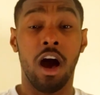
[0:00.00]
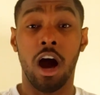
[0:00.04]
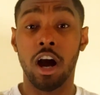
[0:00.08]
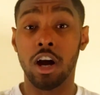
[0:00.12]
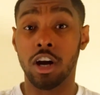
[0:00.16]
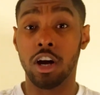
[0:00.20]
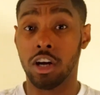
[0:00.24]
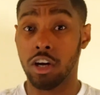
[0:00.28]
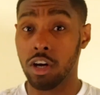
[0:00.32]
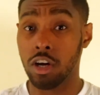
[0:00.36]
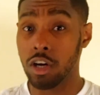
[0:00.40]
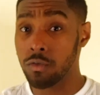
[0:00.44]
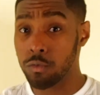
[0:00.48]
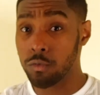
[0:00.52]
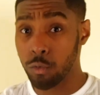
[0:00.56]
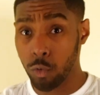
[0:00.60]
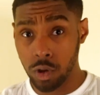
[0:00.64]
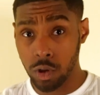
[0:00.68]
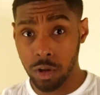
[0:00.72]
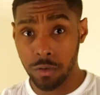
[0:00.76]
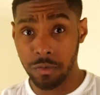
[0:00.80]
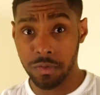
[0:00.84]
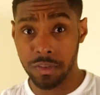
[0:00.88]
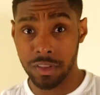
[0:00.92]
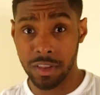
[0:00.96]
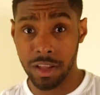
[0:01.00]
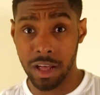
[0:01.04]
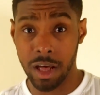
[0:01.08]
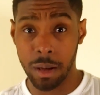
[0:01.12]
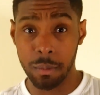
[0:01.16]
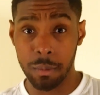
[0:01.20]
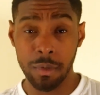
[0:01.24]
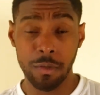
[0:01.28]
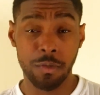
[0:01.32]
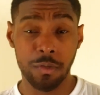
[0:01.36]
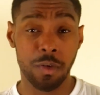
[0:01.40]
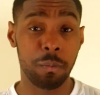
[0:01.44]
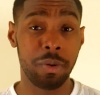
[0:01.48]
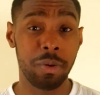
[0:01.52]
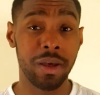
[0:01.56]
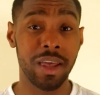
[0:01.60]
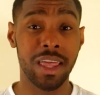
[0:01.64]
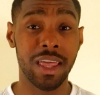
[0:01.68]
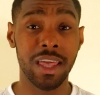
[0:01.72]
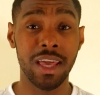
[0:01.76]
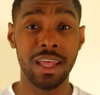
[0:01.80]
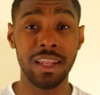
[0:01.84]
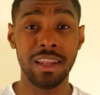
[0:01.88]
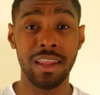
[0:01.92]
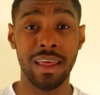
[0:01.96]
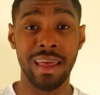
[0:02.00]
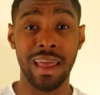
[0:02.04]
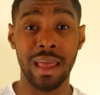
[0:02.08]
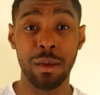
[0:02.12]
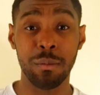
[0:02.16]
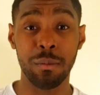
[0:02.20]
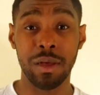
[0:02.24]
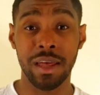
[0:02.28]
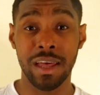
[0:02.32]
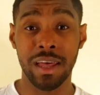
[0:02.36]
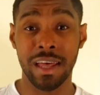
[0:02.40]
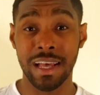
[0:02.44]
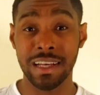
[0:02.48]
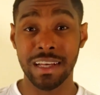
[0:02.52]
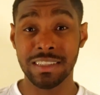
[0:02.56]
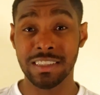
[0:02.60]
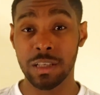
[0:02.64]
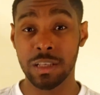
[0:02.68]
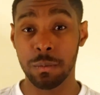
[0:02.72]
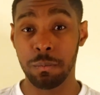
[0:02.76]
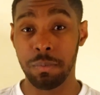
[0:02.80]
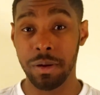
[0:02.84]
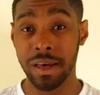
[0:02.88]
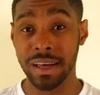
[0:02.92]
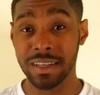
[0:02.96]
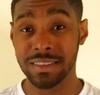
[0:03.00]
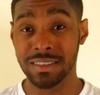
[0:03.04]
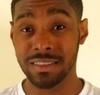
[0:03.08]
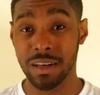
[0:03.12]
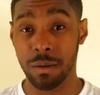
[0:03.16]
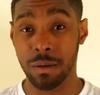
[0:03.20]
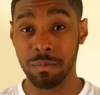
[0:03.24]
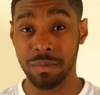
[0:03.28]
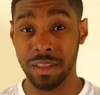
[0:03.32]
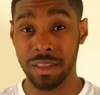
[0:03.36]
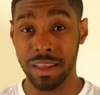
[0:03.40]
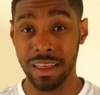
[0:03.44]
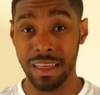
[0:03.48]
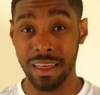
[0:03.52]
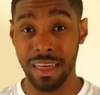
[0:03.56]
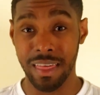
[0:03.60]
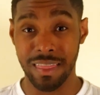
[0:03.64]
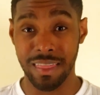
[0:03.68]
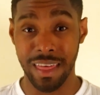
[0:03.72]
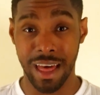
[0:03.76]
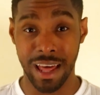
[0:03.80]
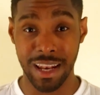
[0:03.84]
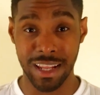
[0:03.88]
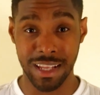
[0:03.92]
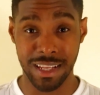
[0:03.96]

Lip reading: a good rule of thumb for picking a name is to pick something that